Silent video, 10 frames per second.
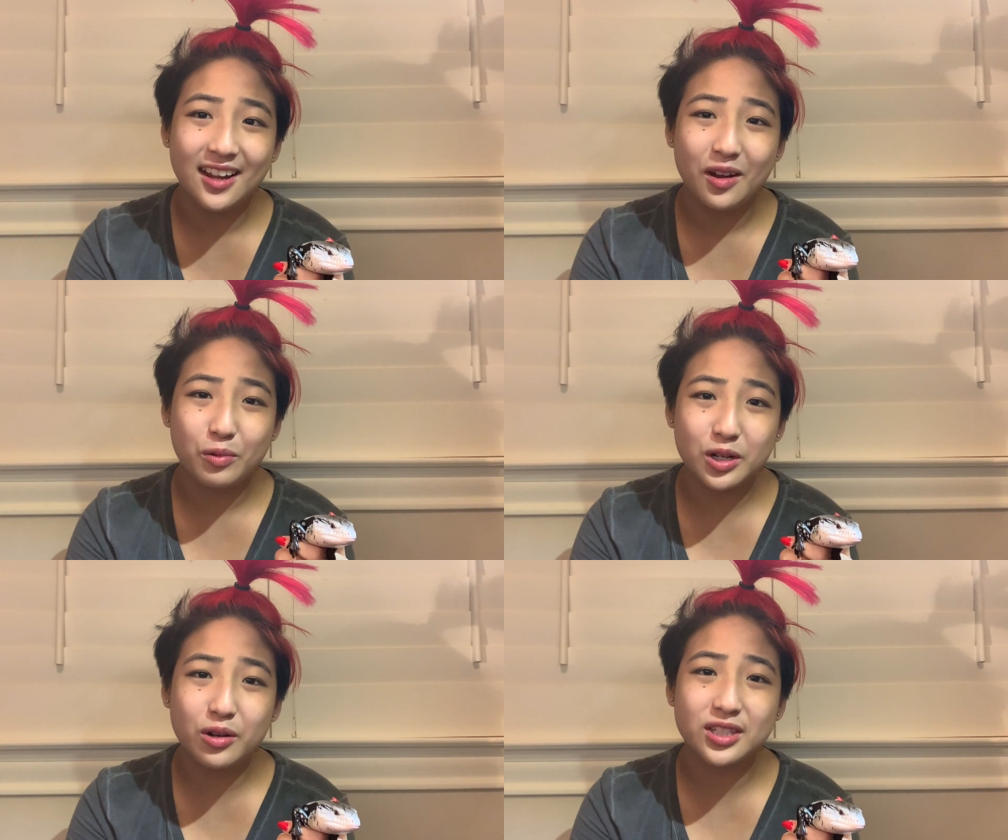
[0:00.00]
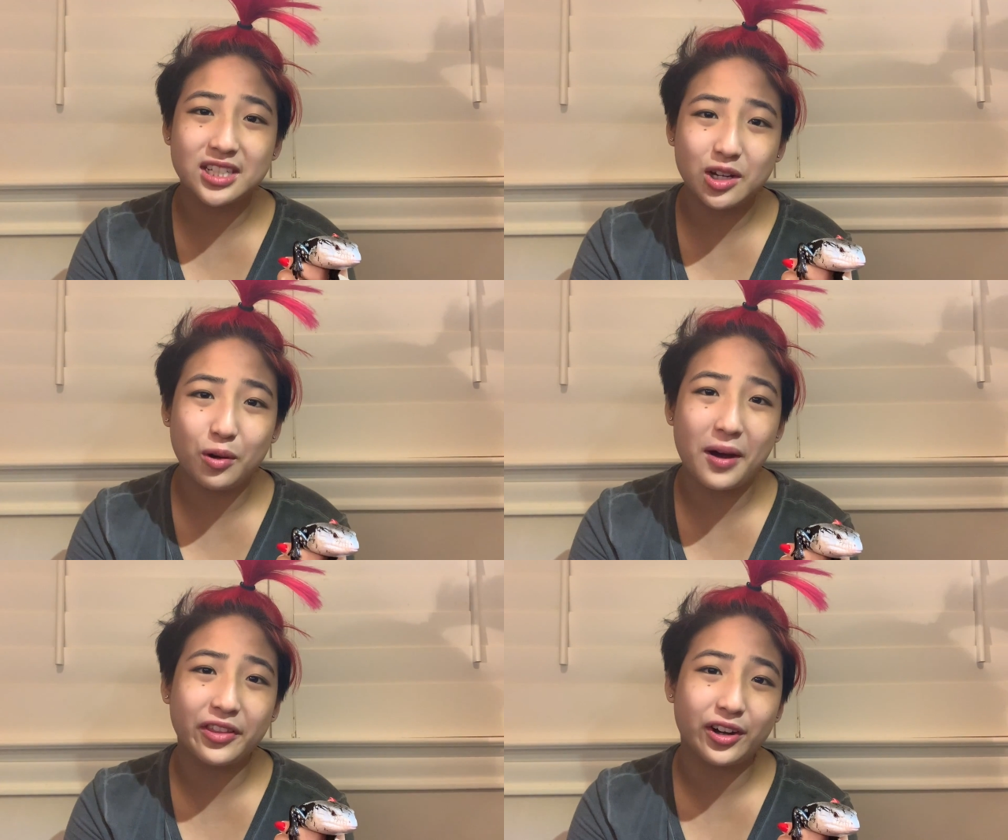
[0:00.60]
when you're a single
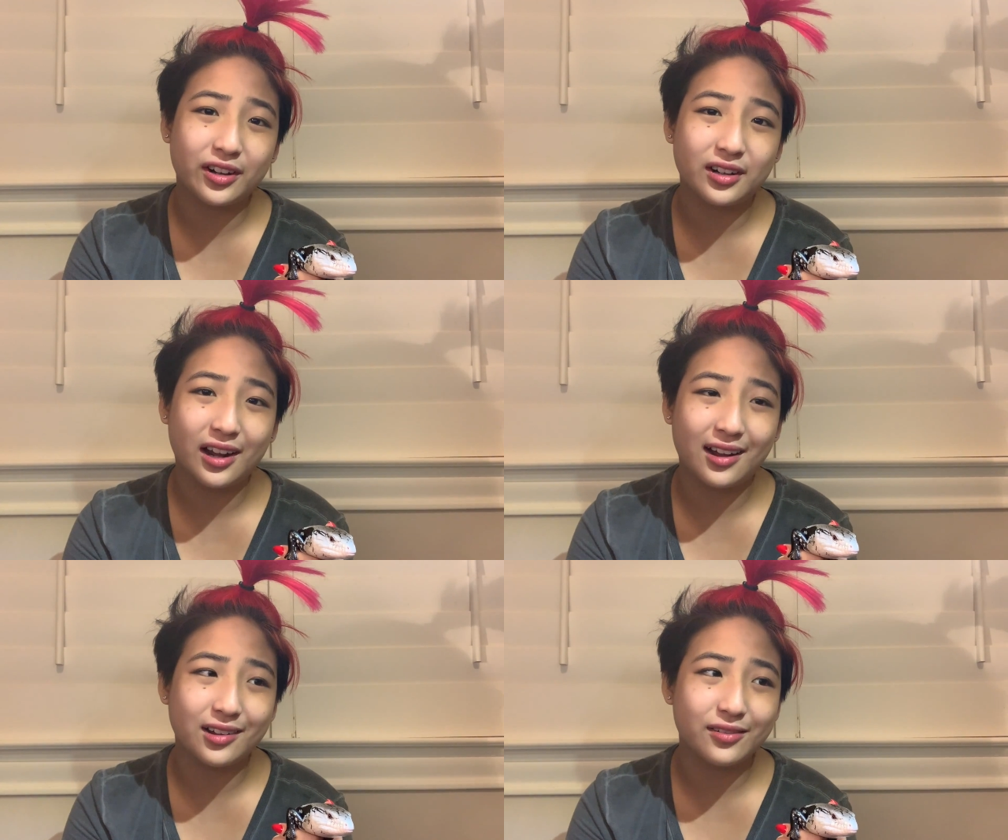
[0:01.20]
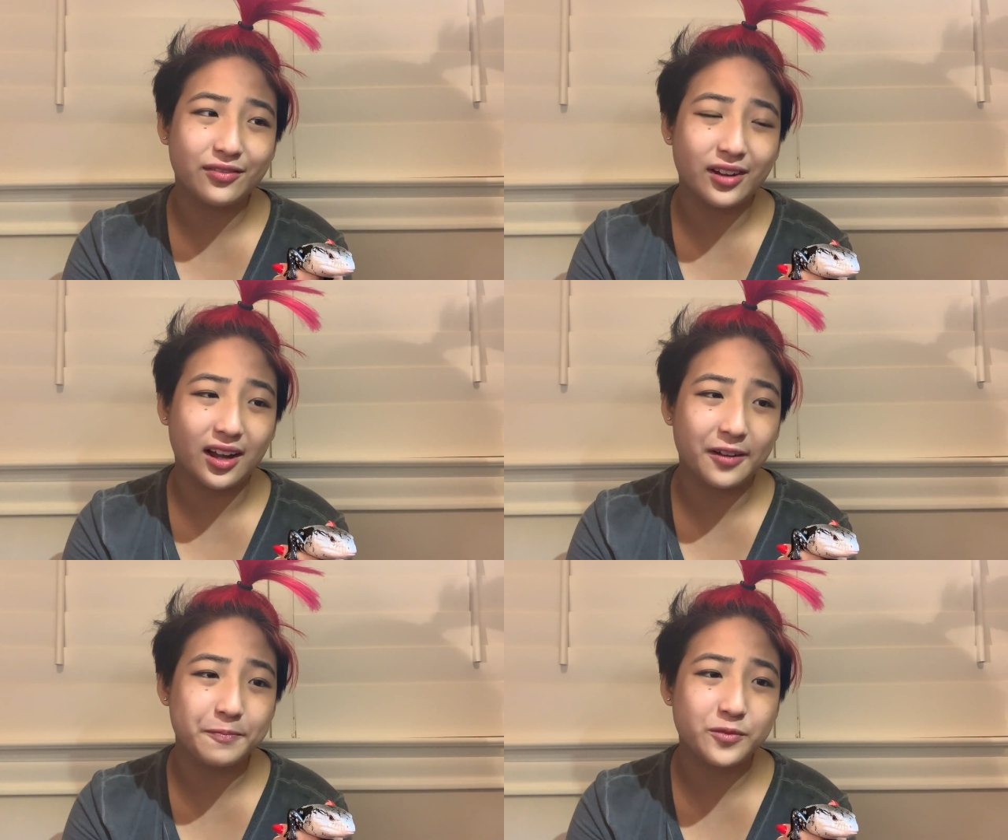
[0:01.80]
mother of
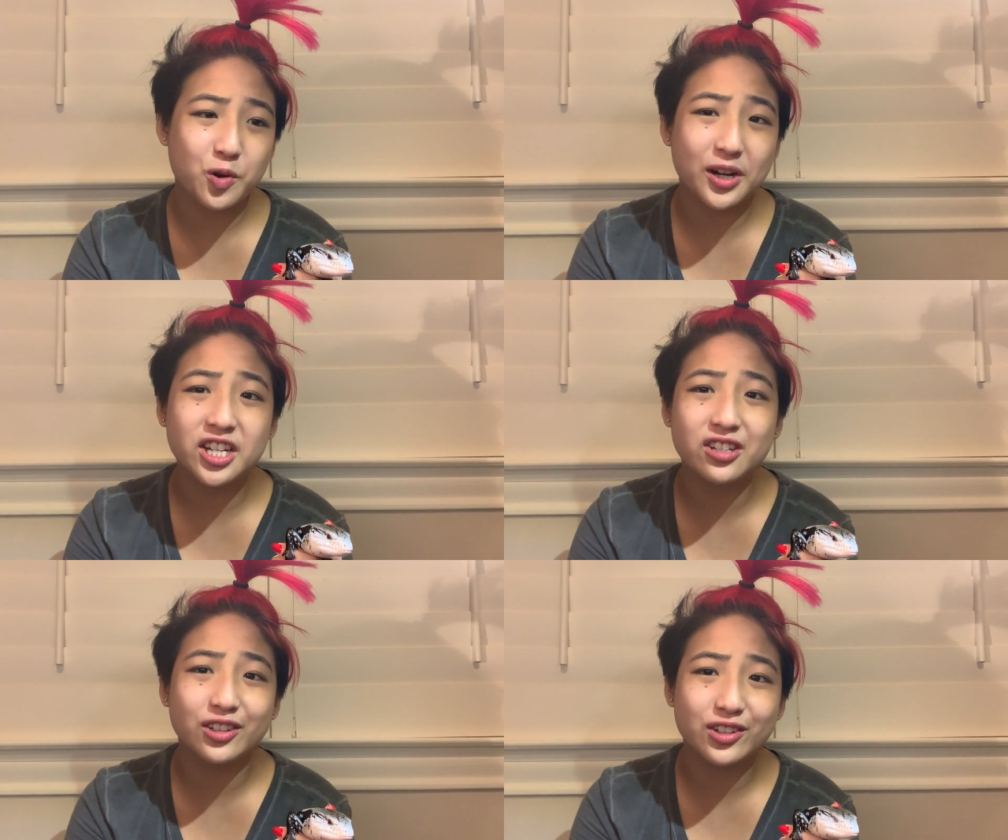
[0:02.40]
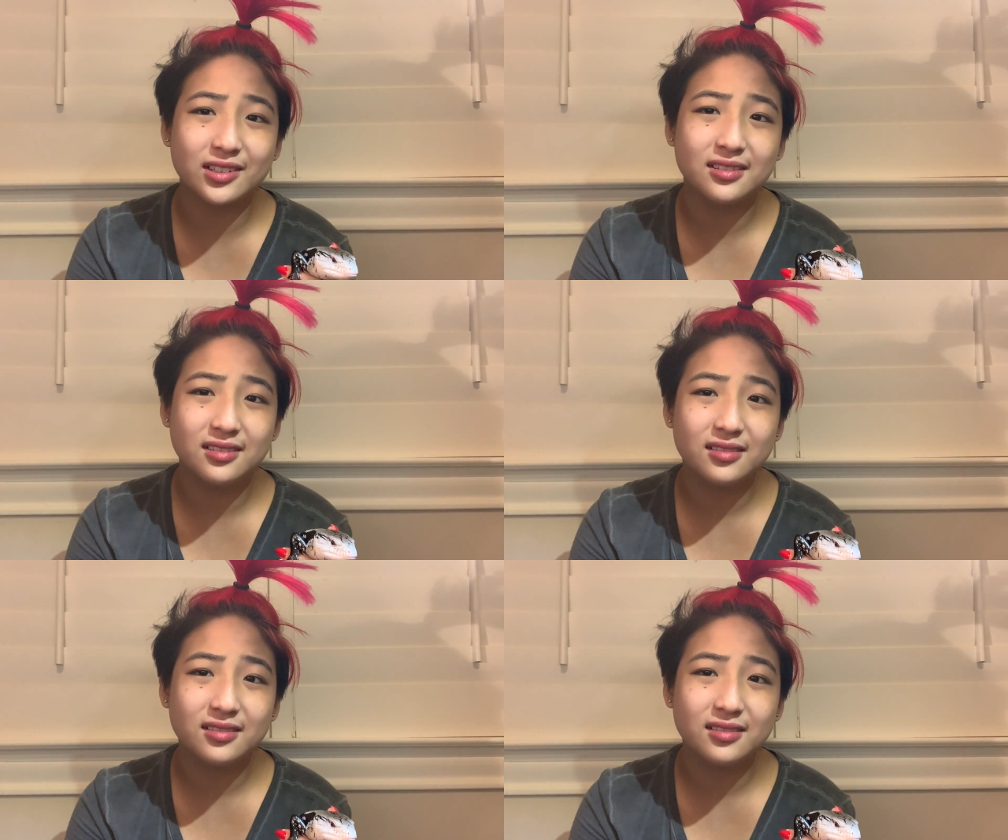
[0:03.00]
20 children,